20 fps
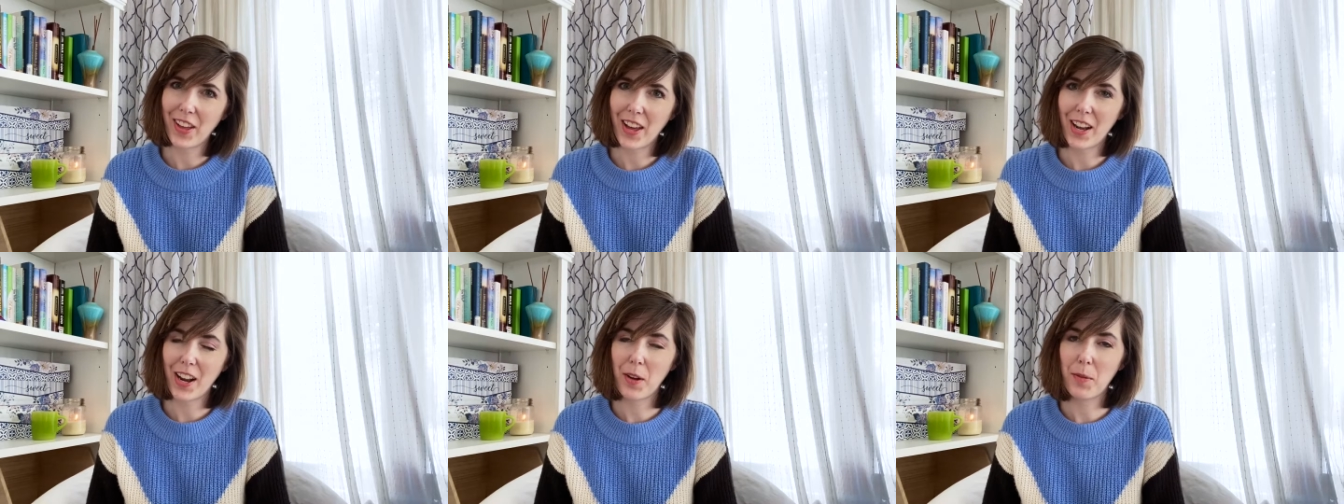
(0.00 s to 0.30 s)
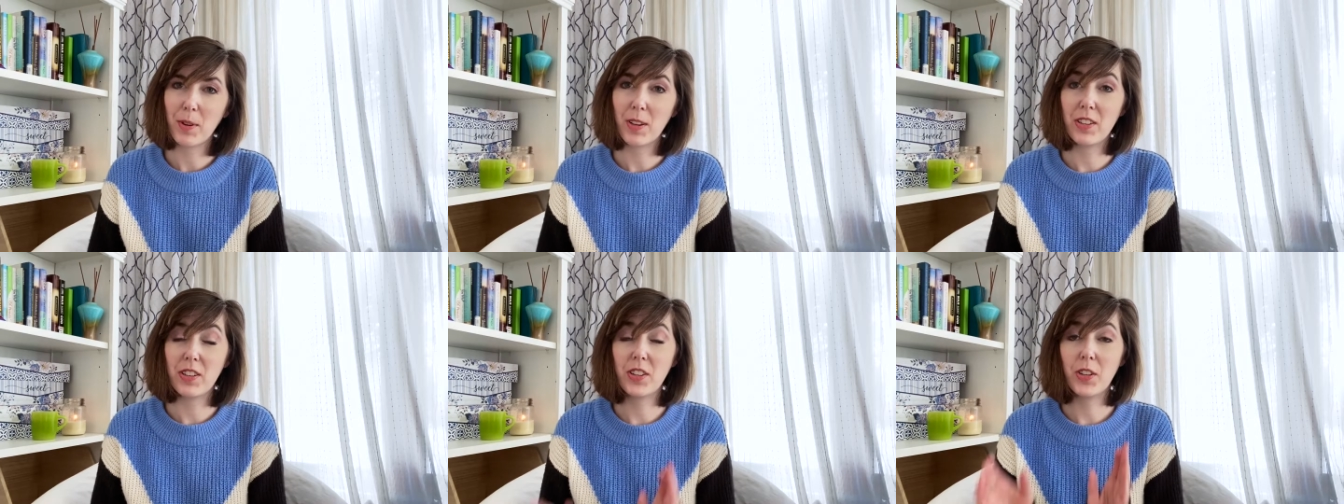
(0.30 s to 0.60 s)
I
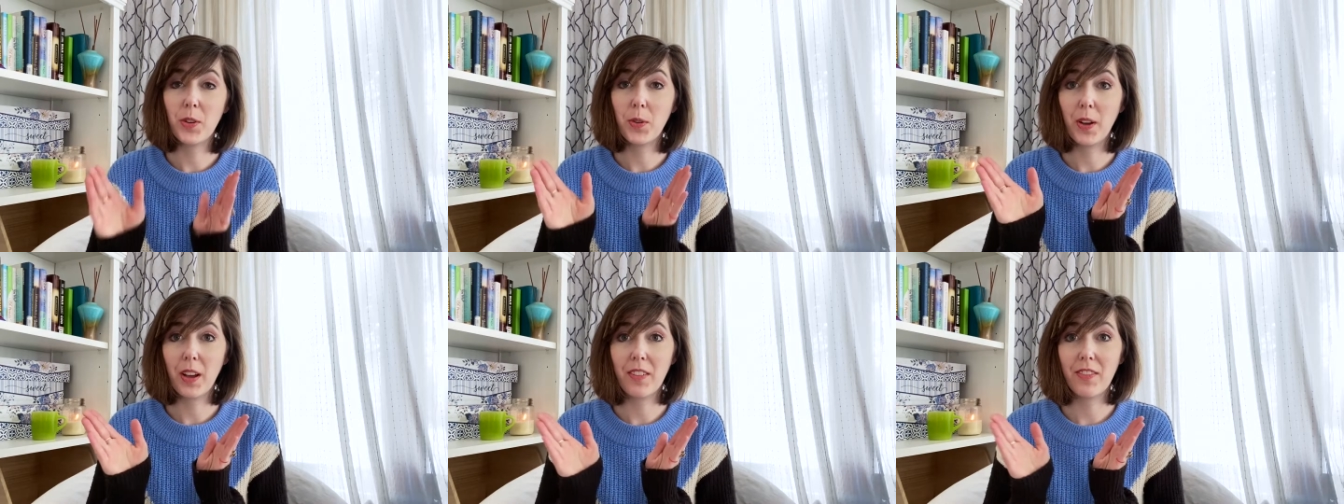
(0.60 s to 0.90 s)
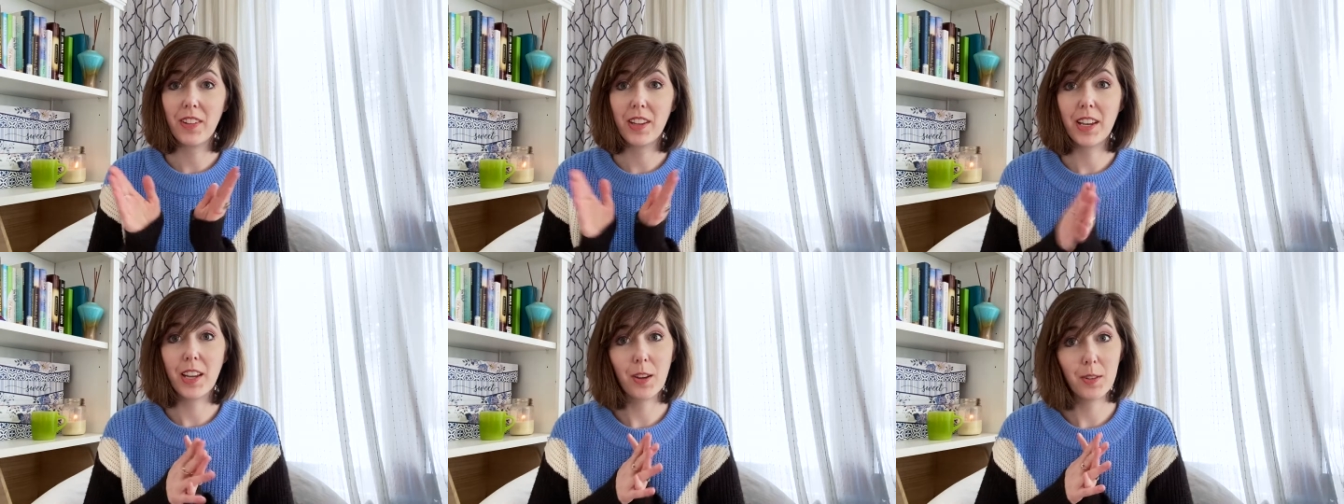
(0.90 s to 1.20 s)
would do a
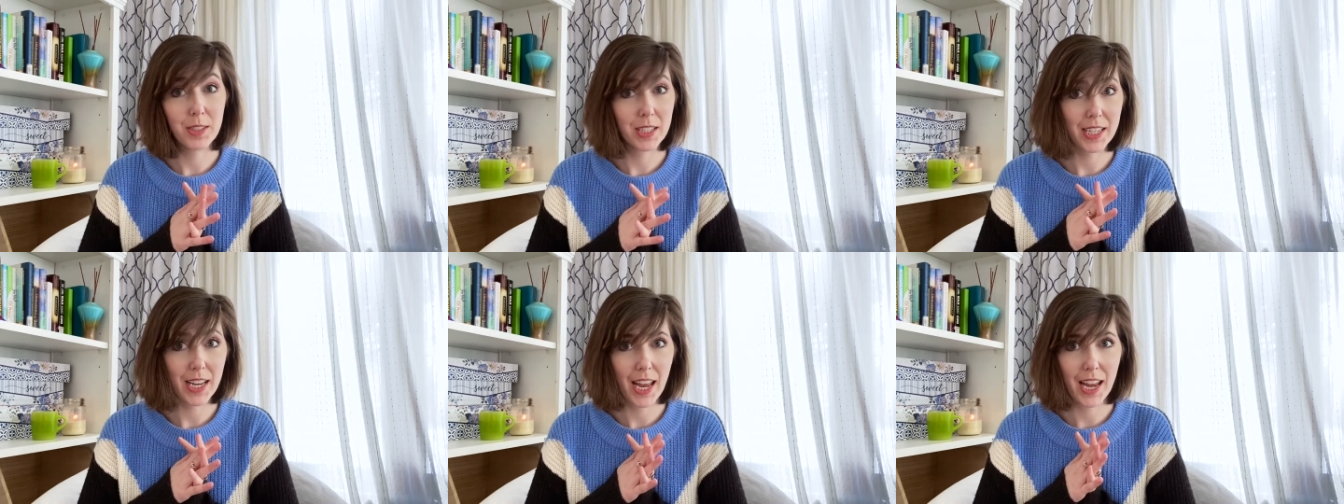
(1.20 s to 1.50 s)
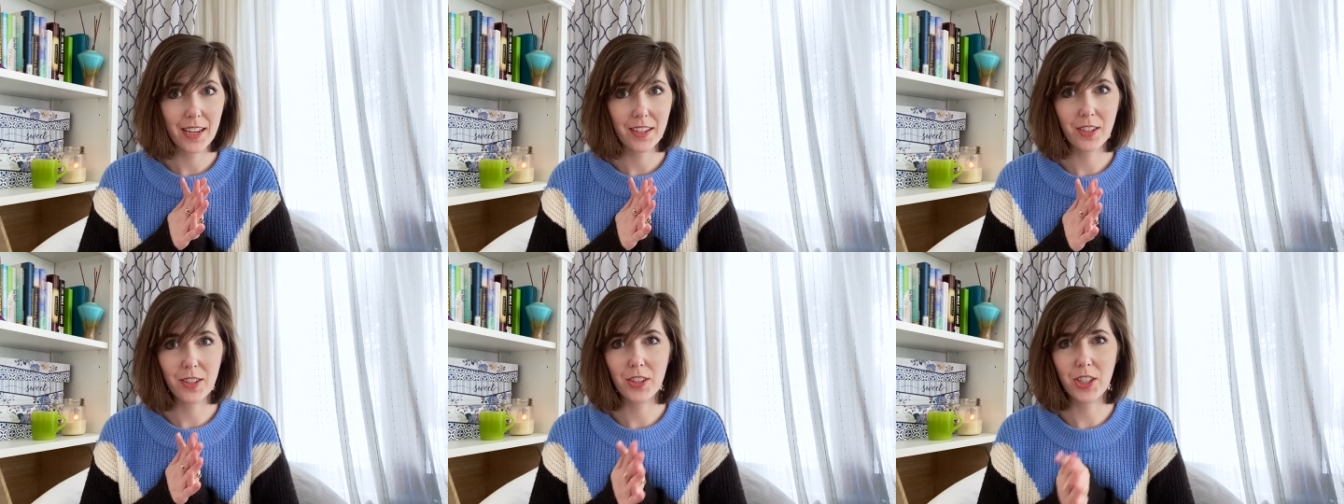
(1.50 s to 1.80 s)
video
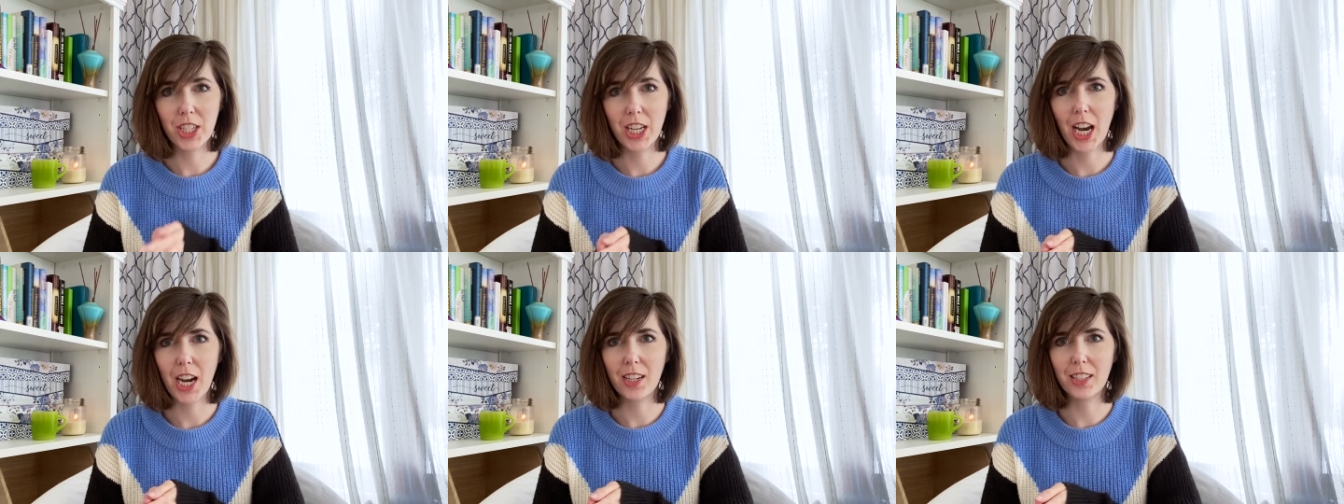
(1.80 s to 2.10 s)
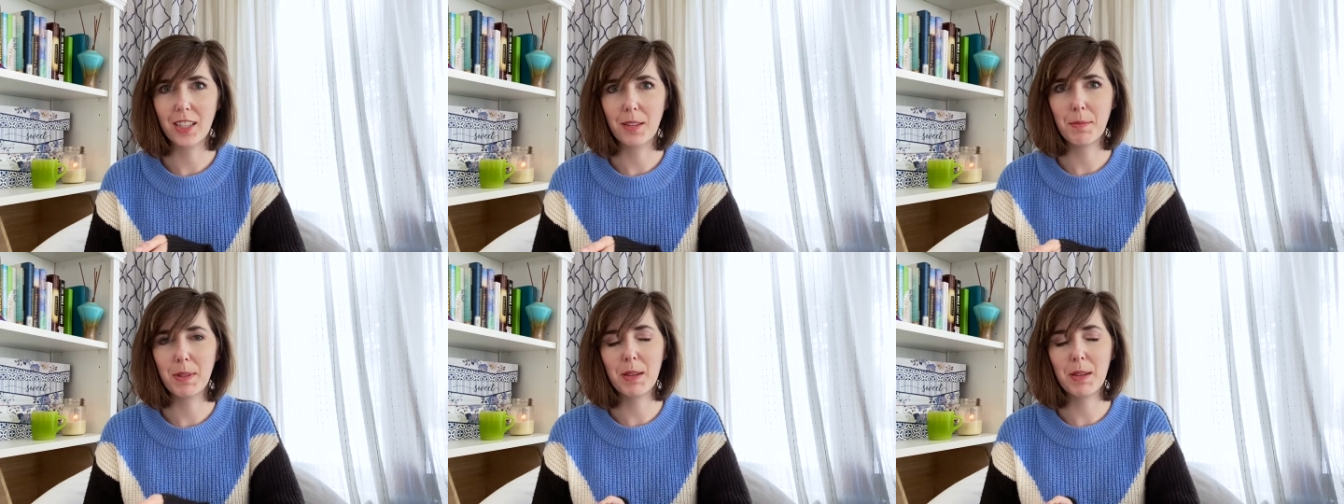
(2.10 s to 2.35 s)
today to share some